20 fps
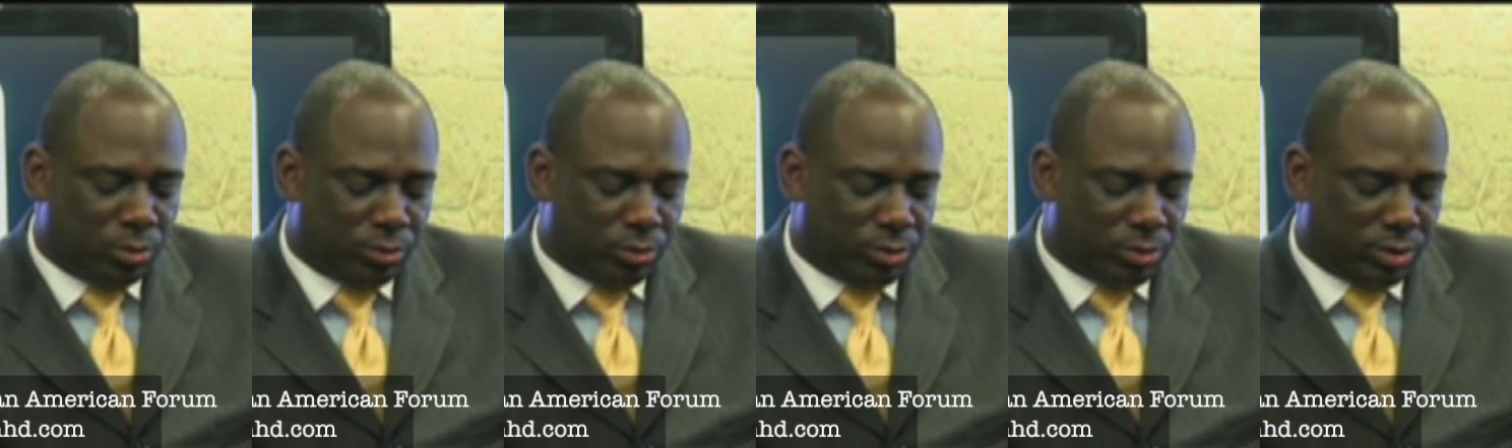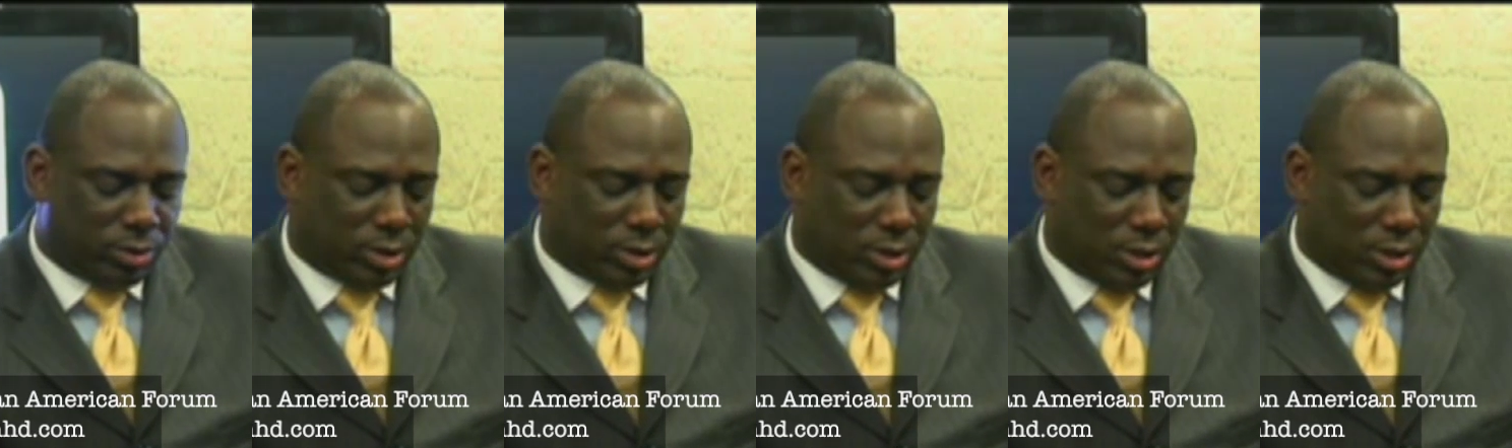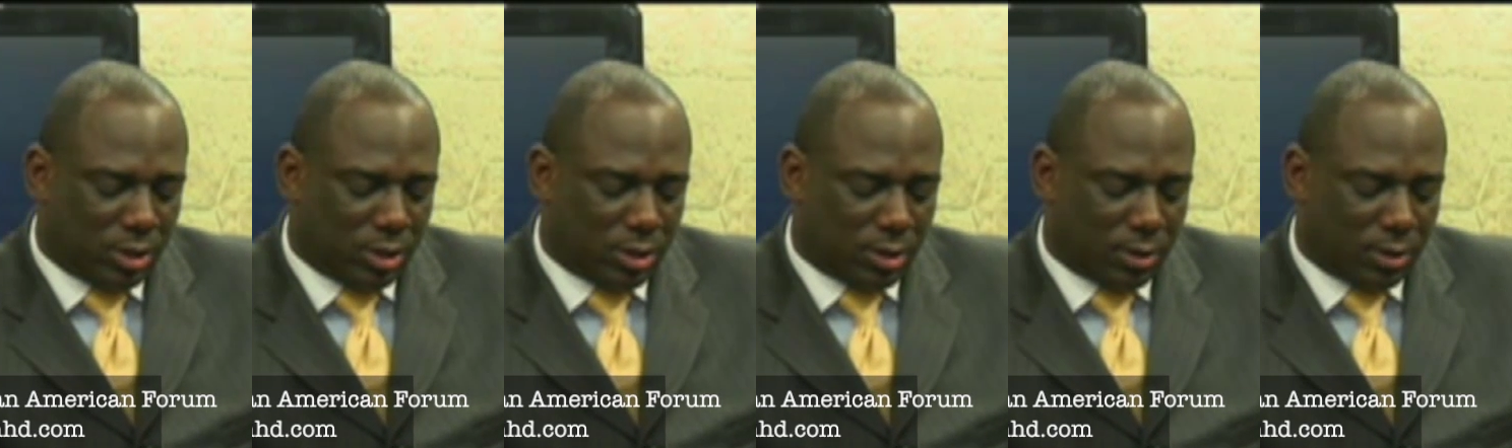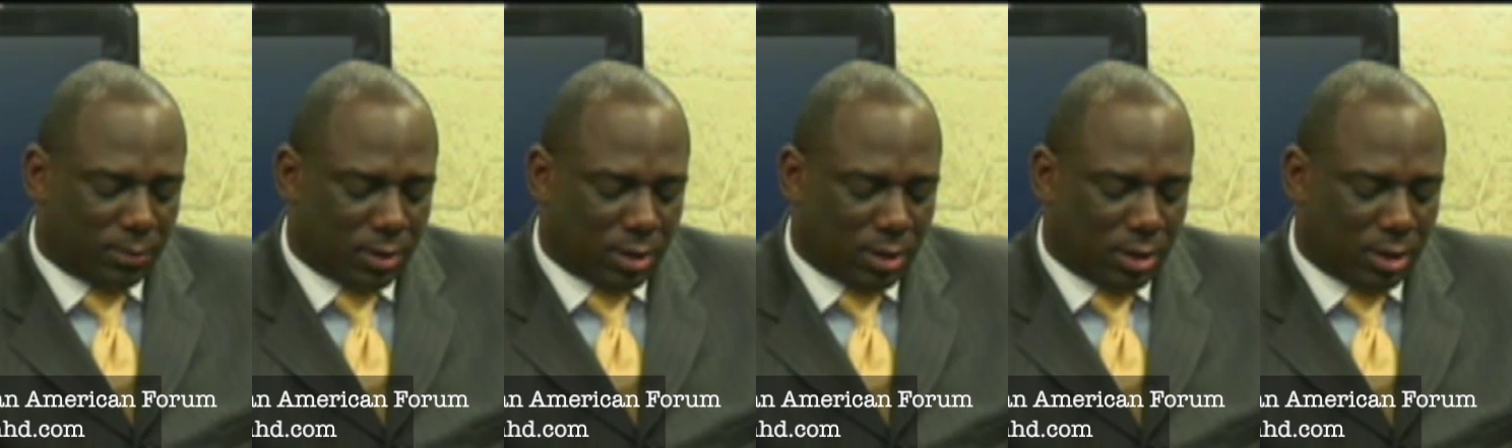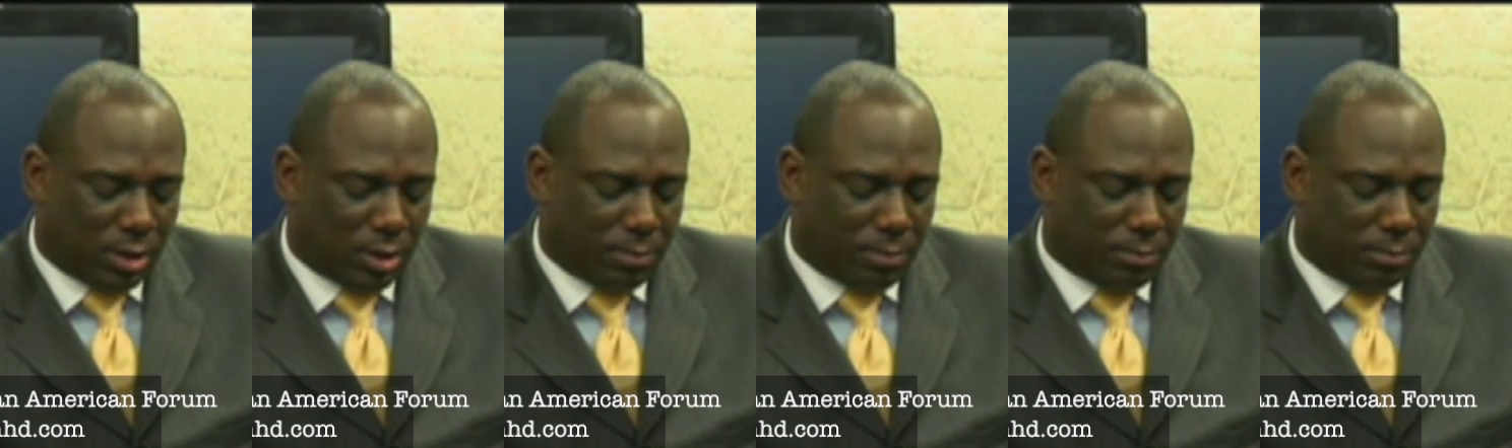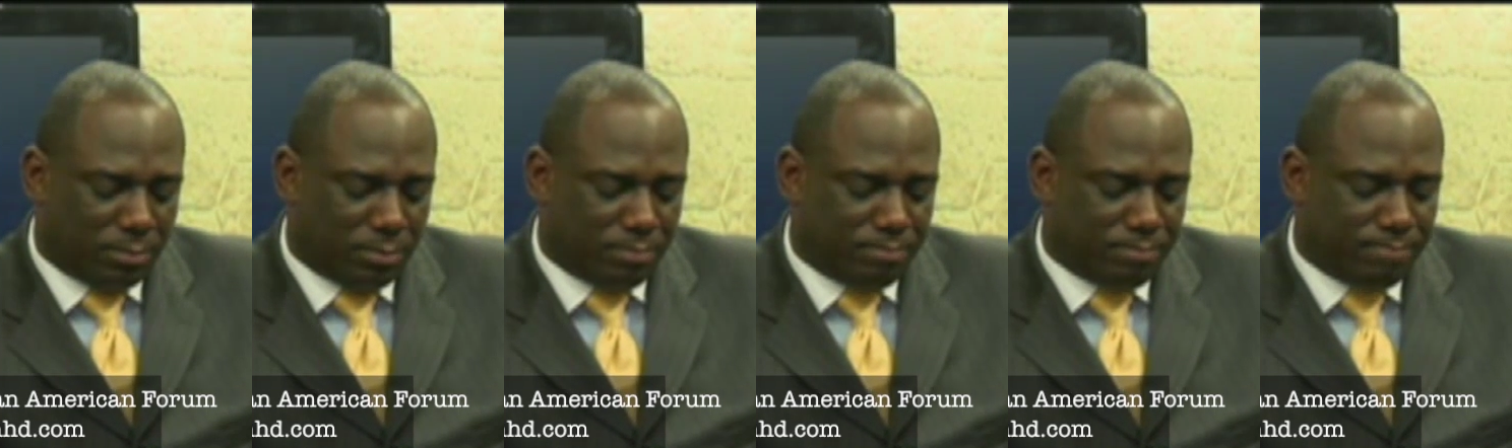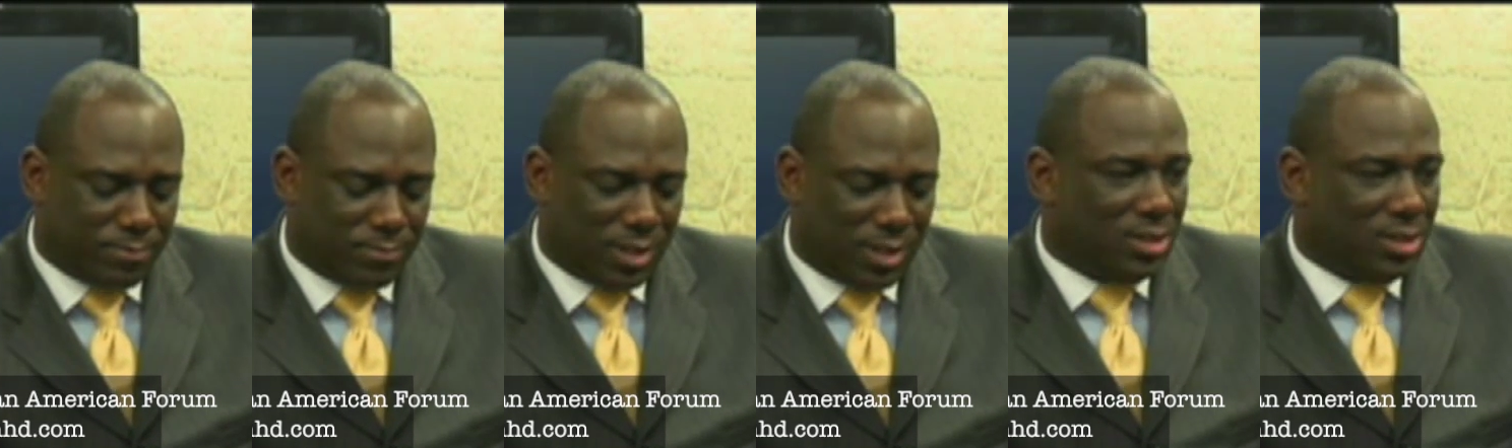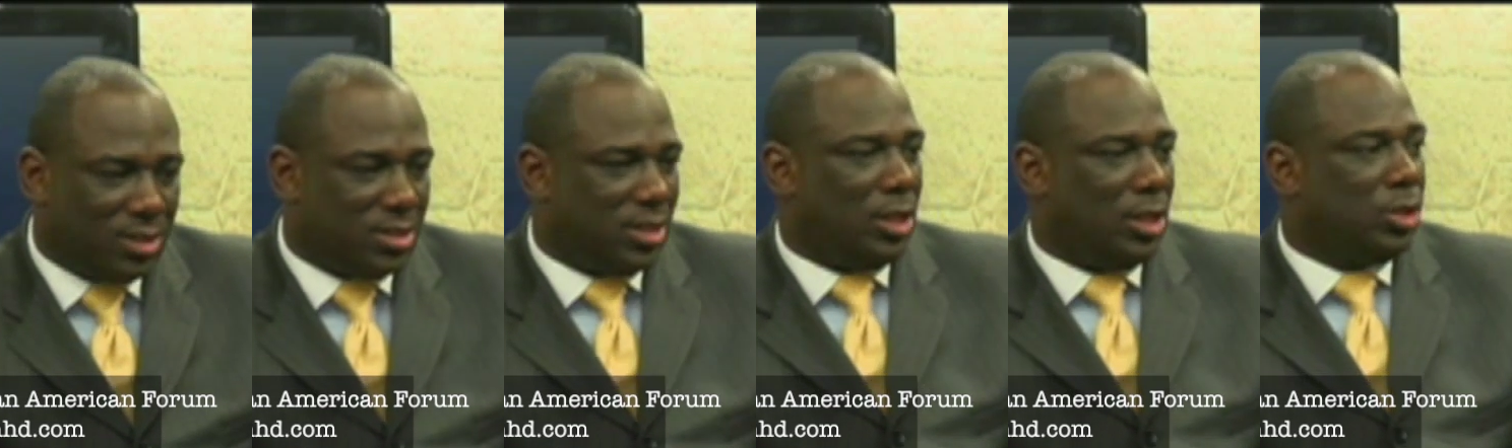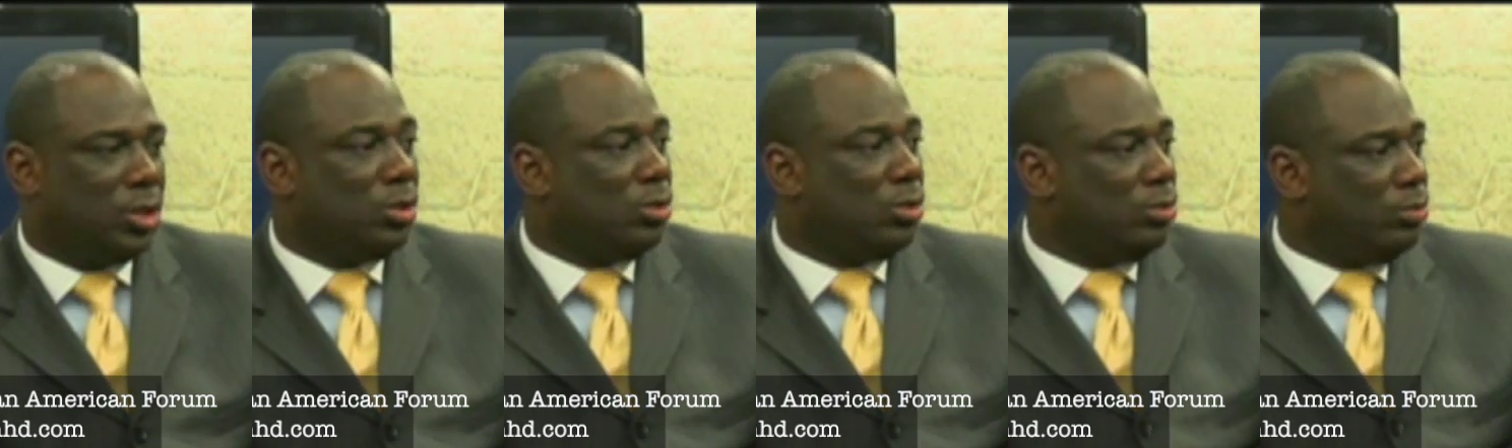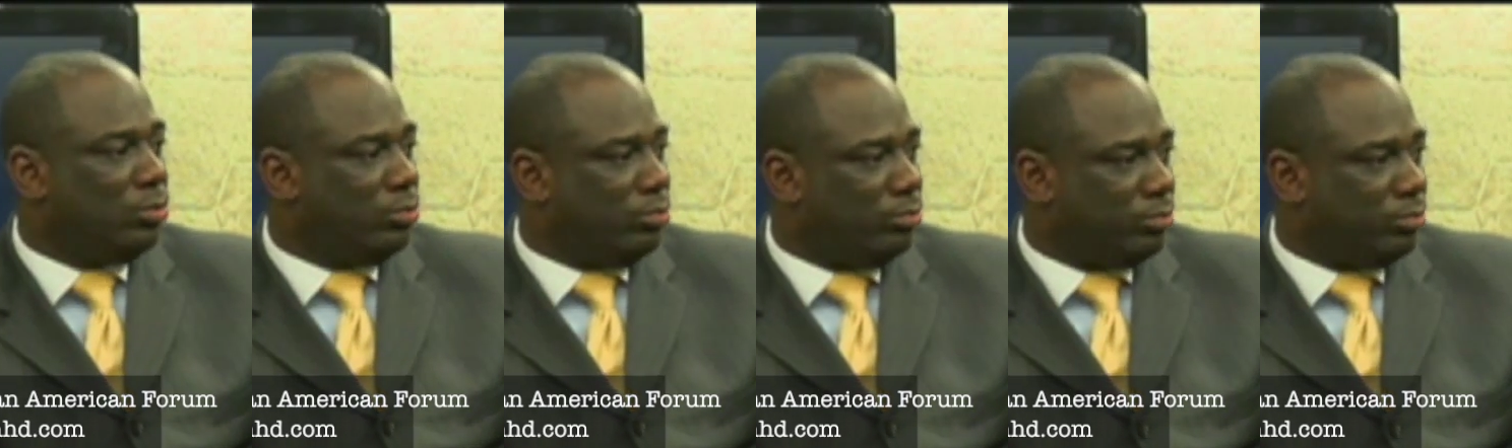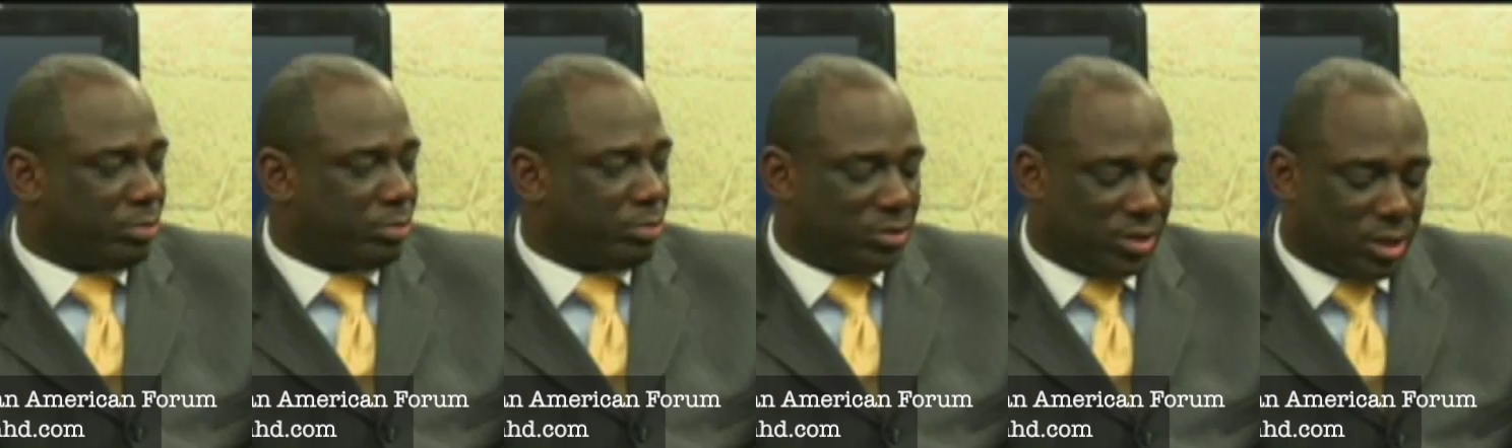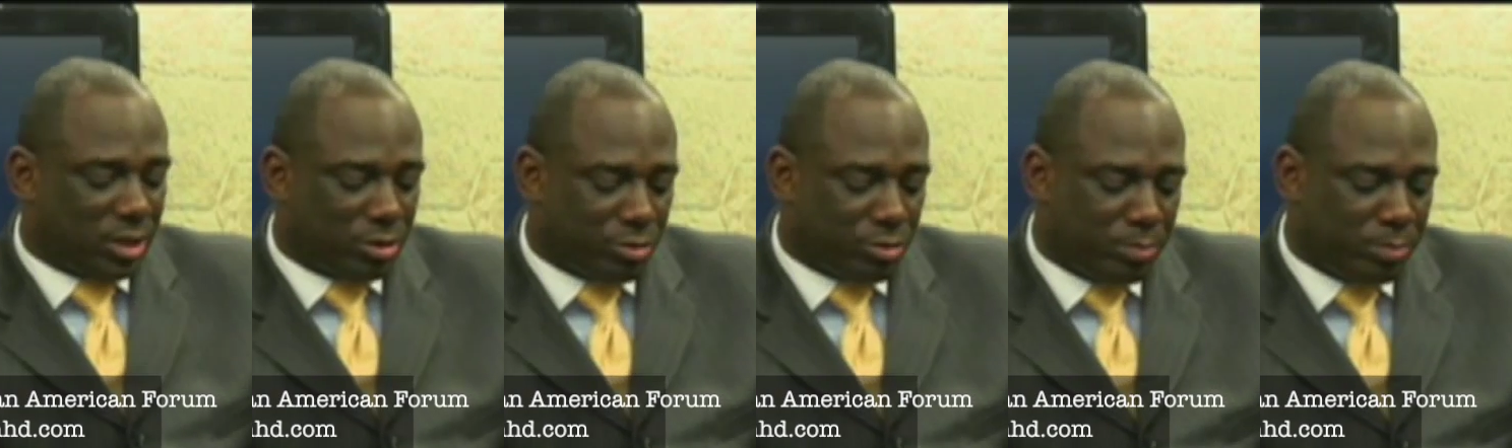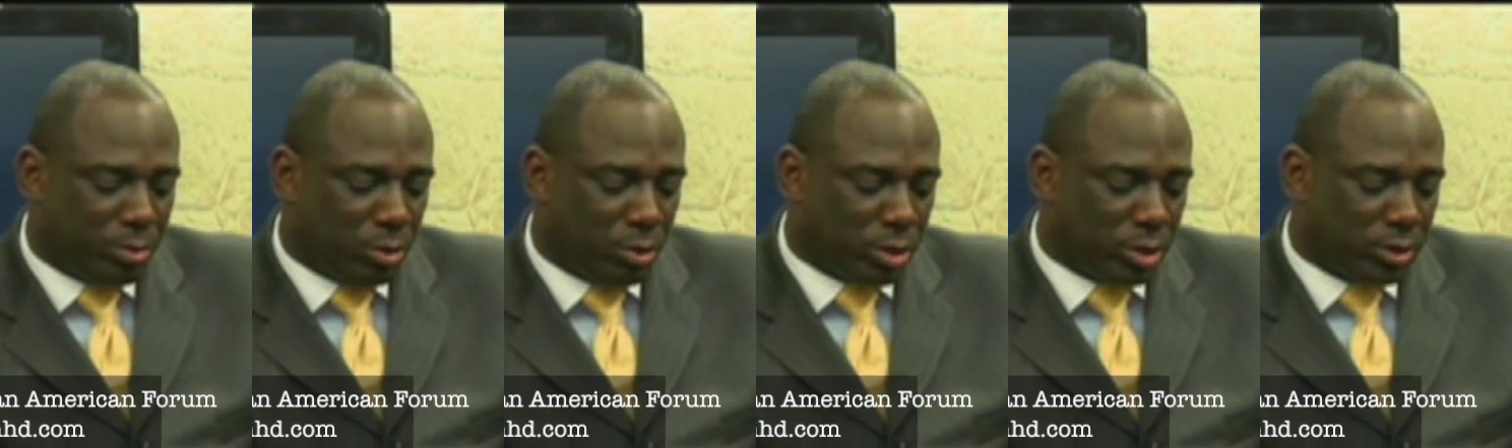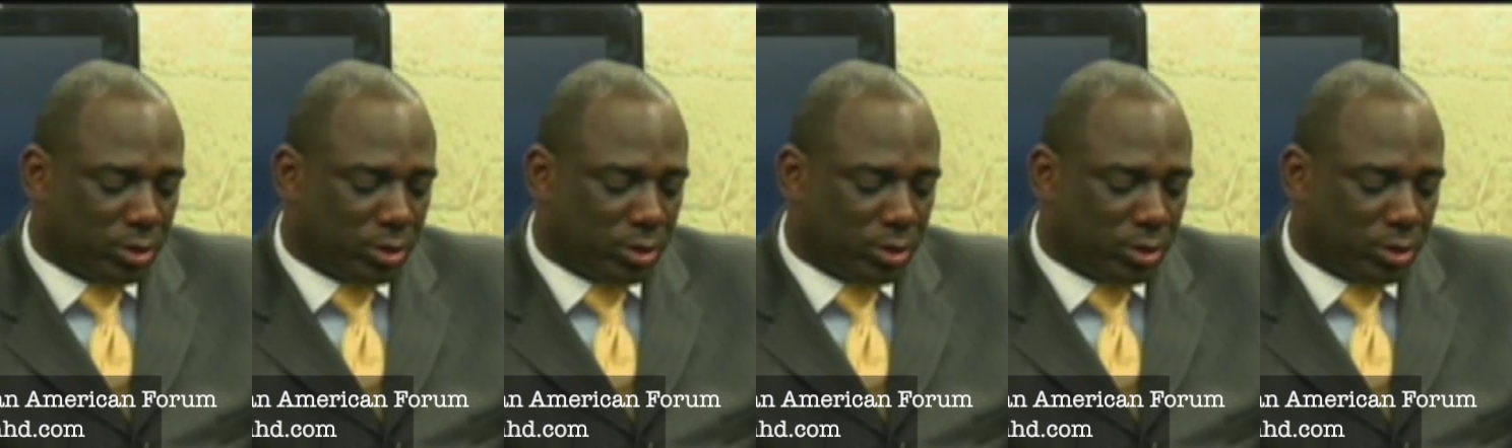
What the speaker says: the ACLU presented a report